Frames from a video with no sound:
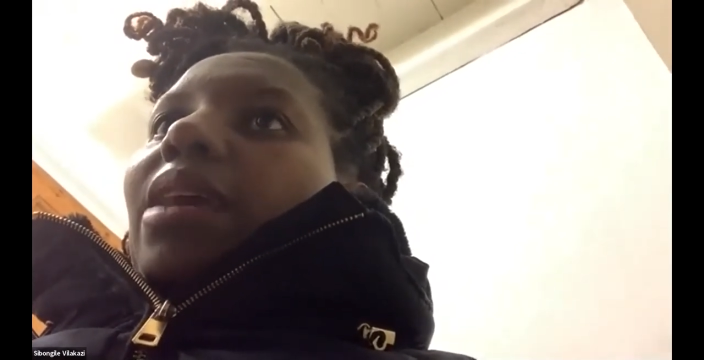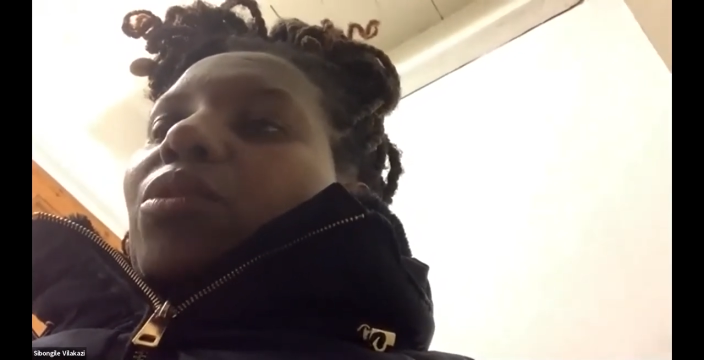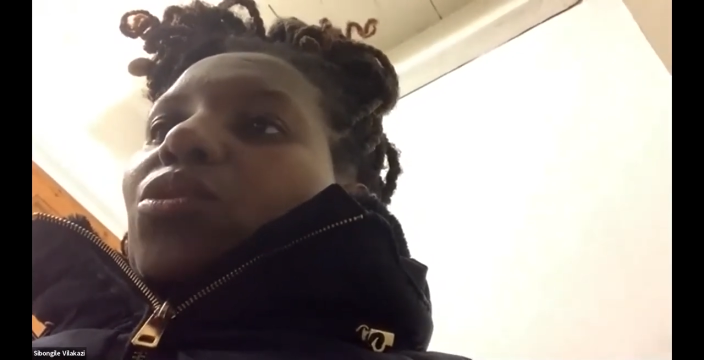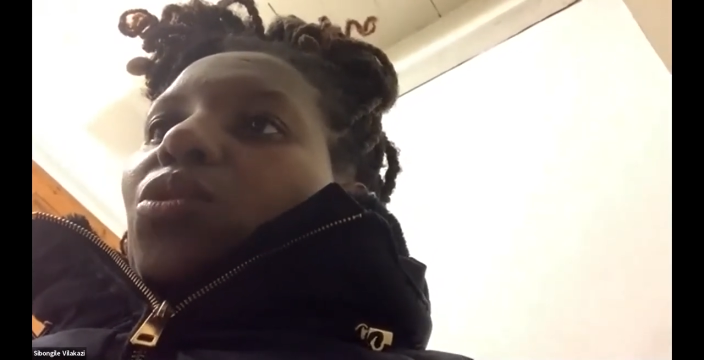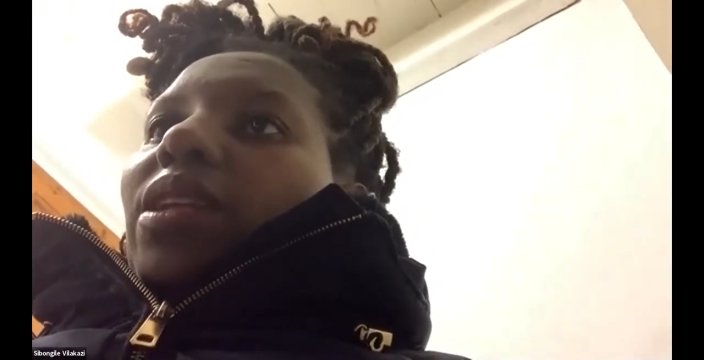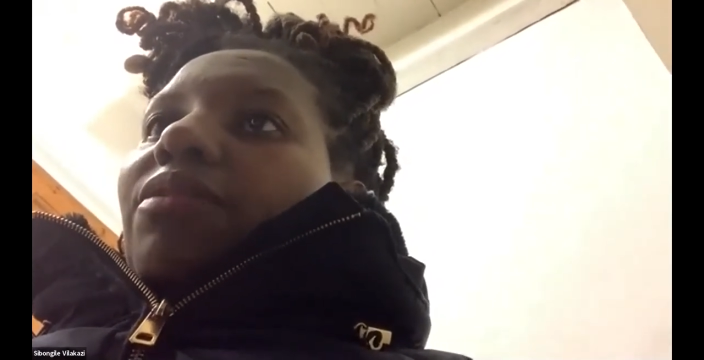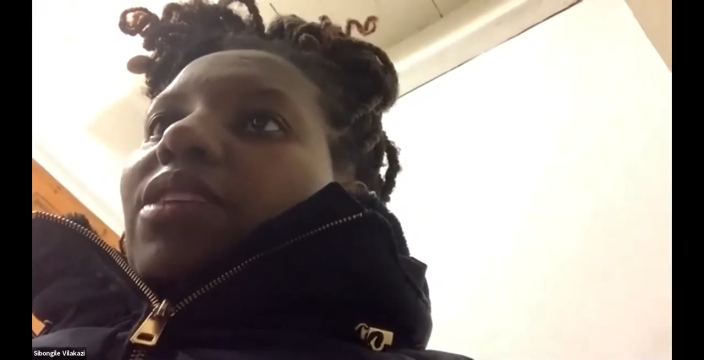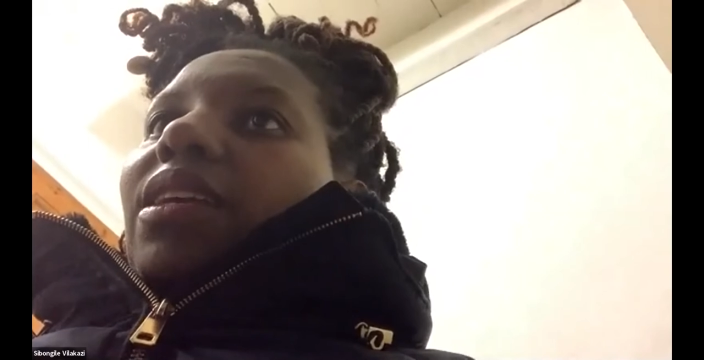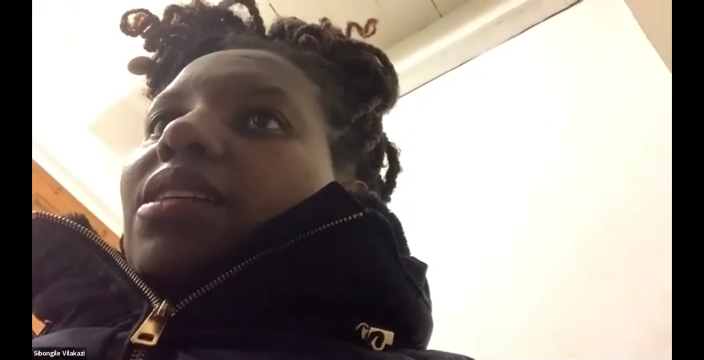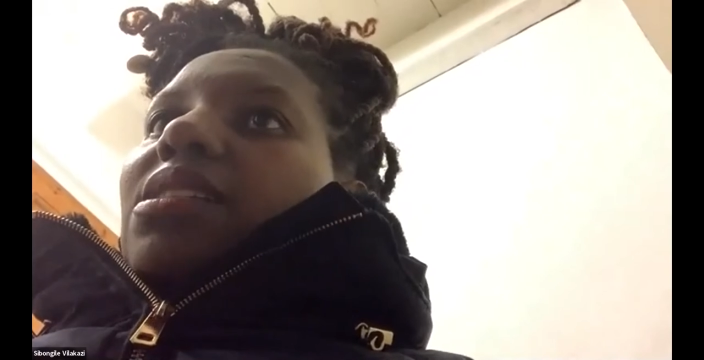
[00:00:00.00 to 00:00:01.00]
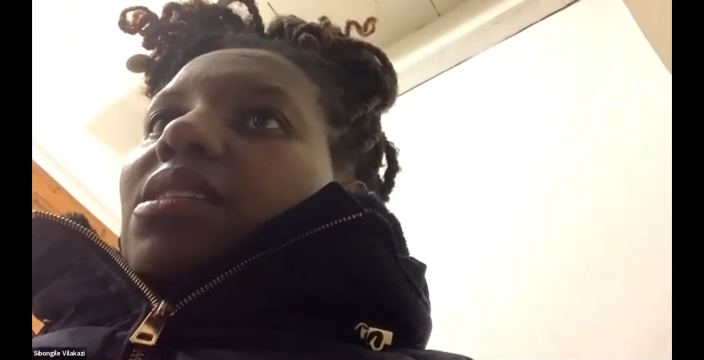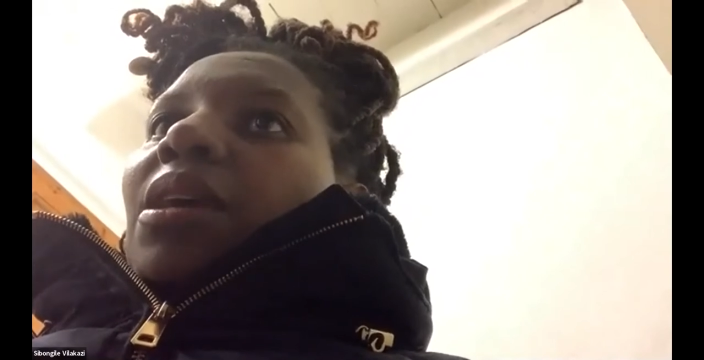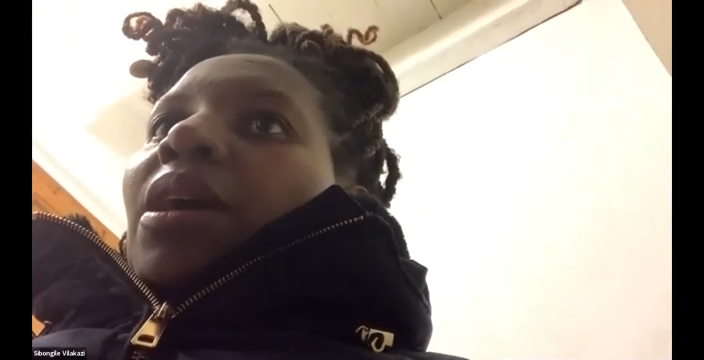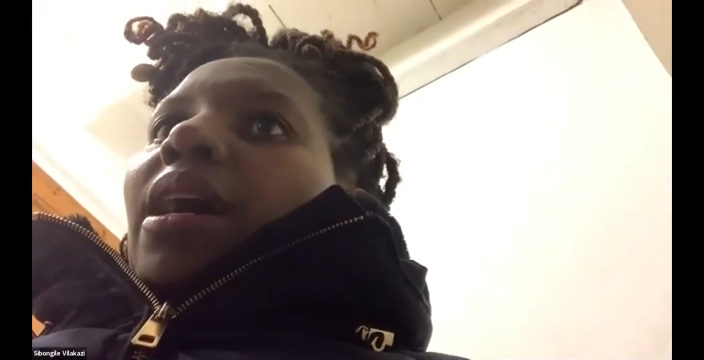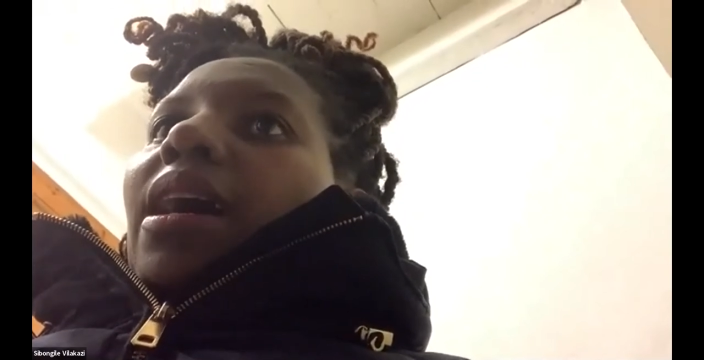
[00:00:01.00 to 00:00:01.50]
able to navigate
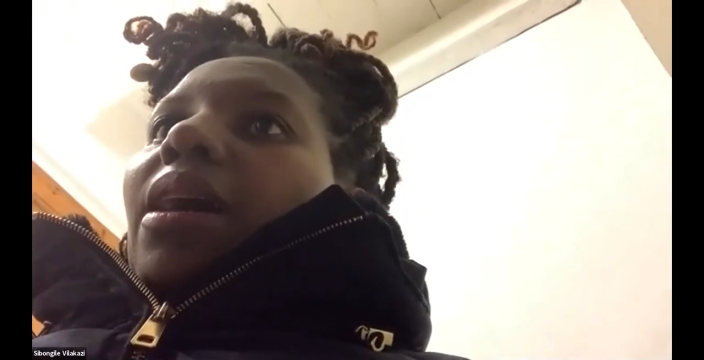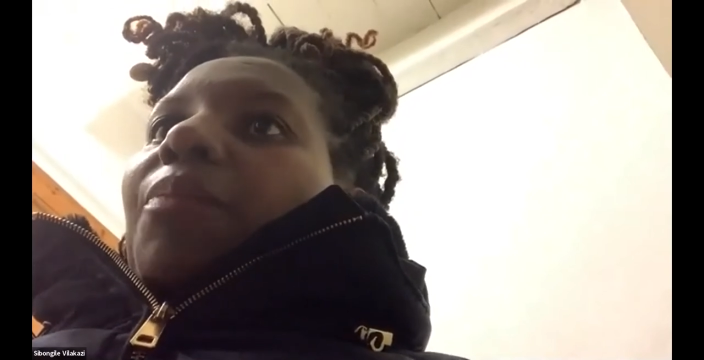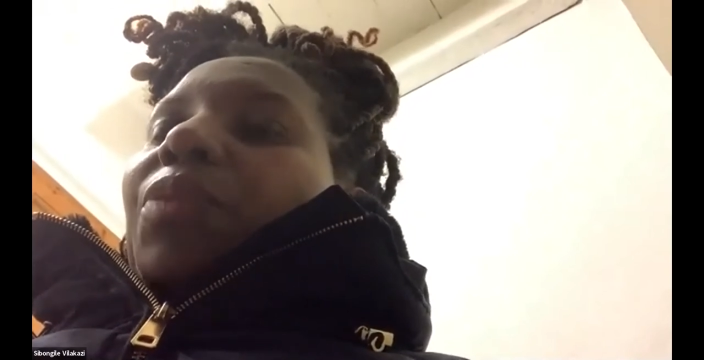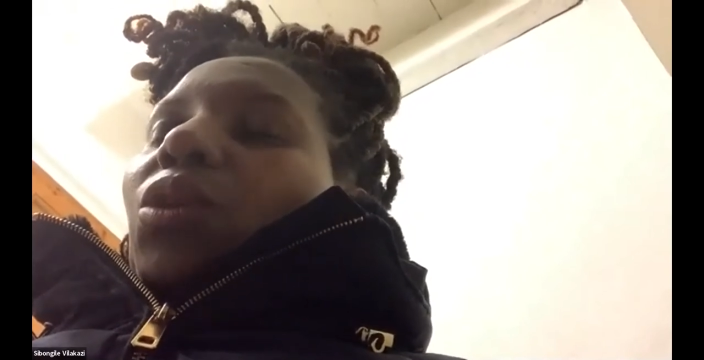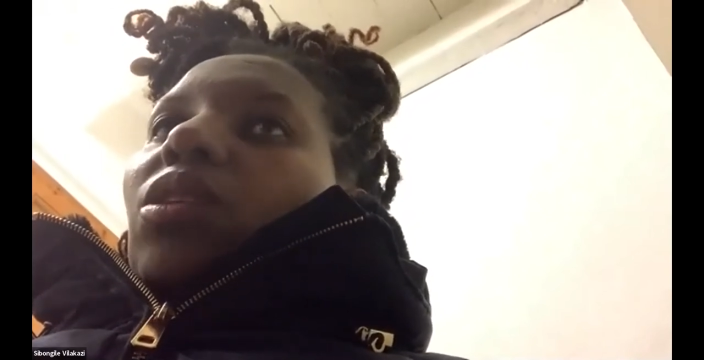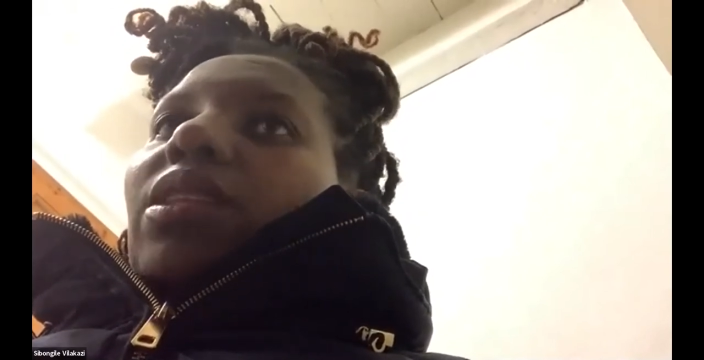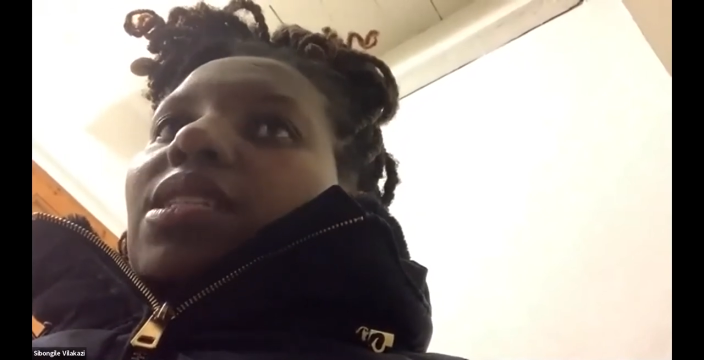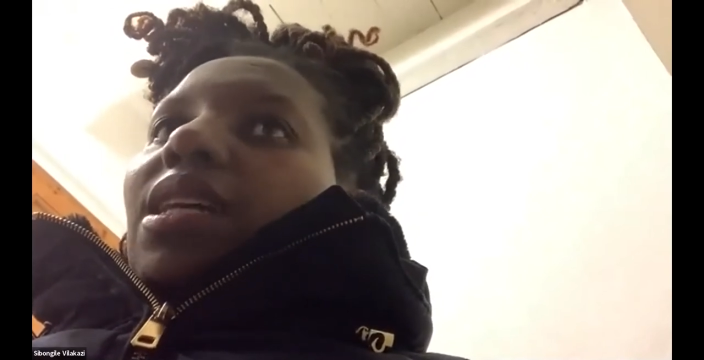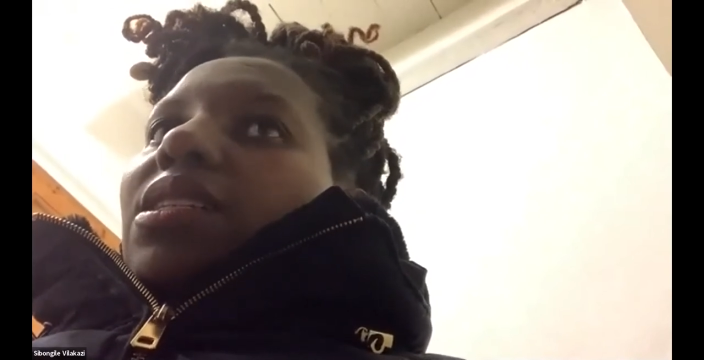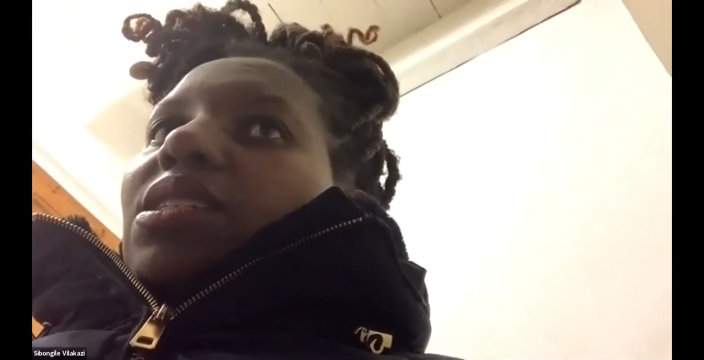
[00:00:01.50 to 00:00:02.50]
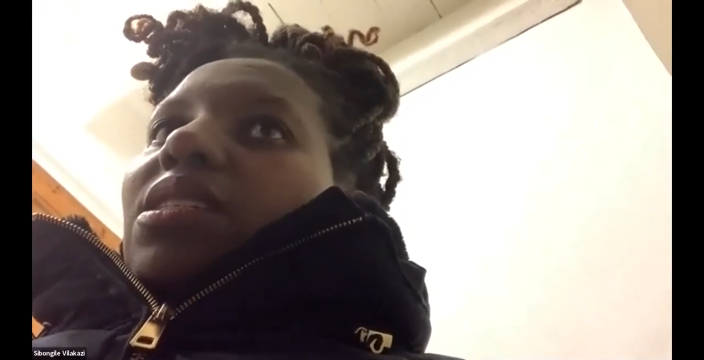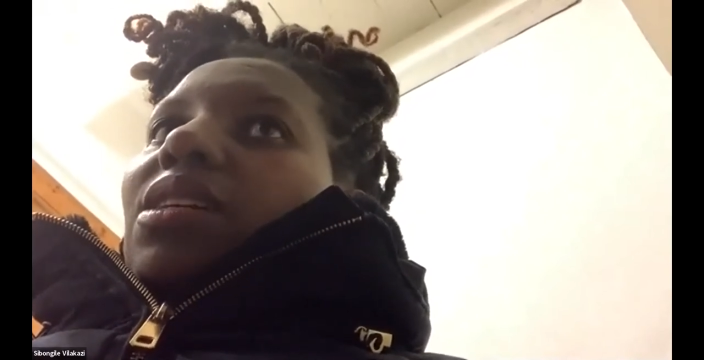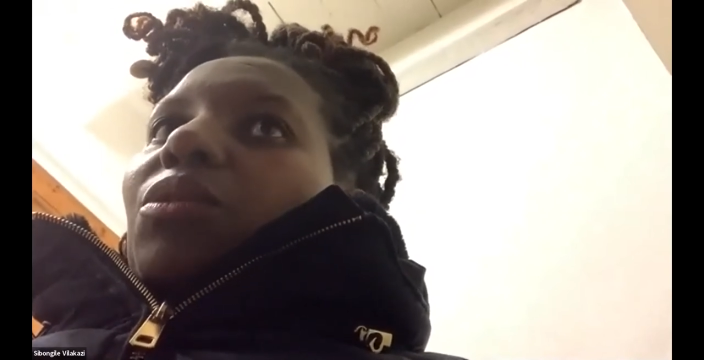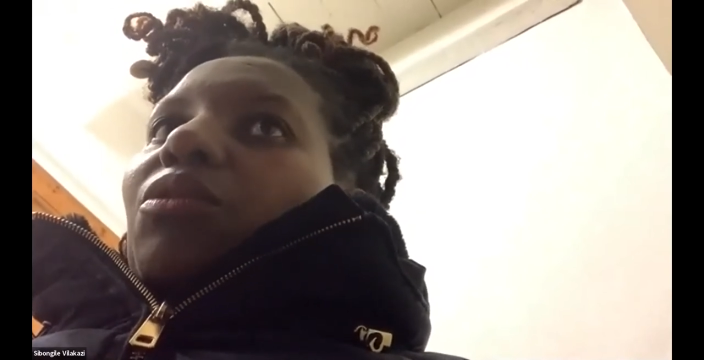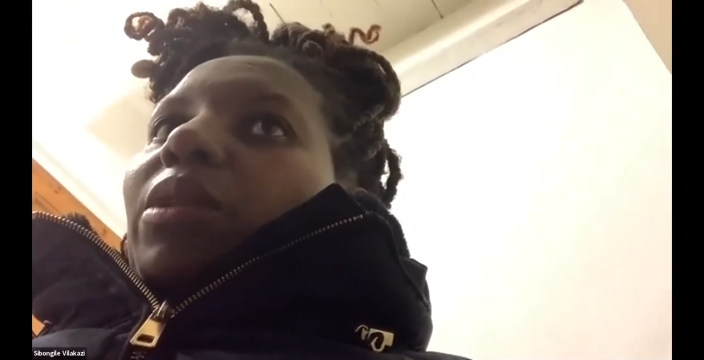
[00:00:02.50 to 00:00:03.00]
all the challenges
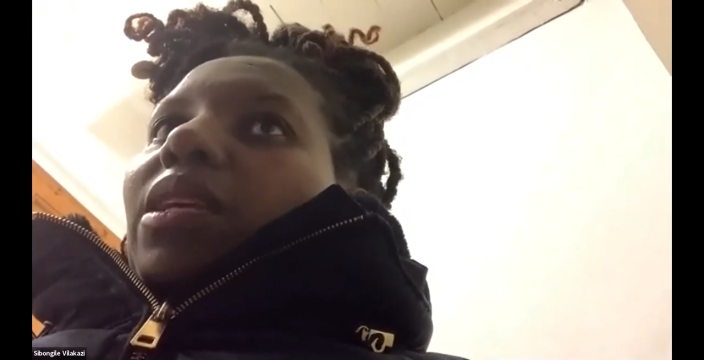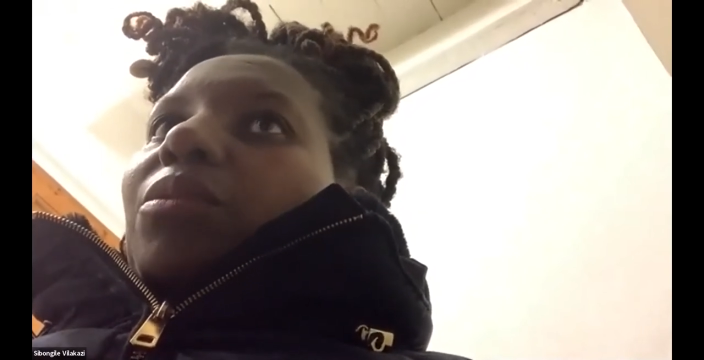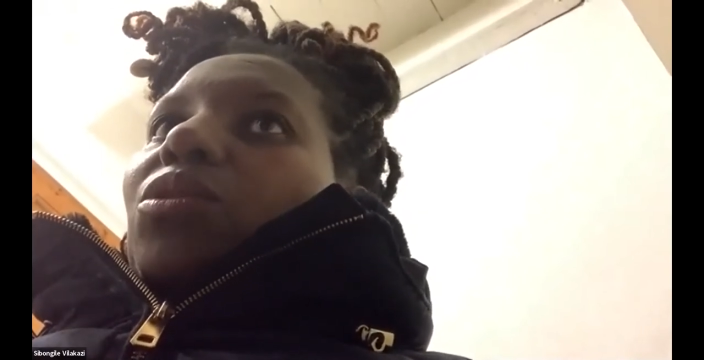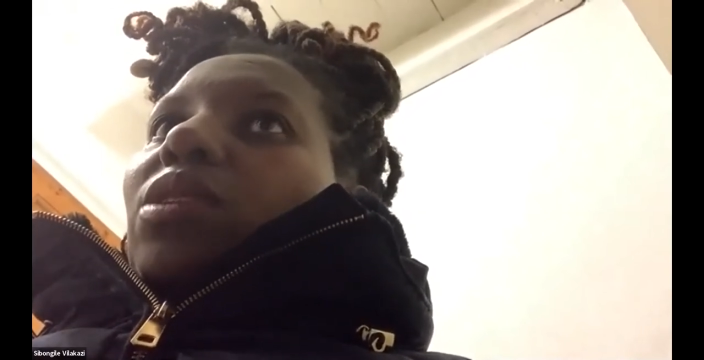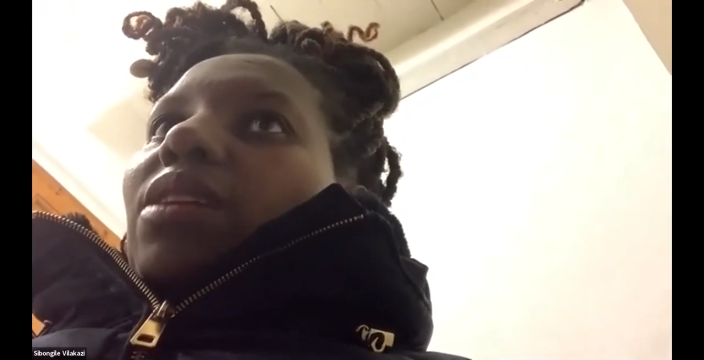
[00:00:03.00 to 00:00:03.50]
that we've been able to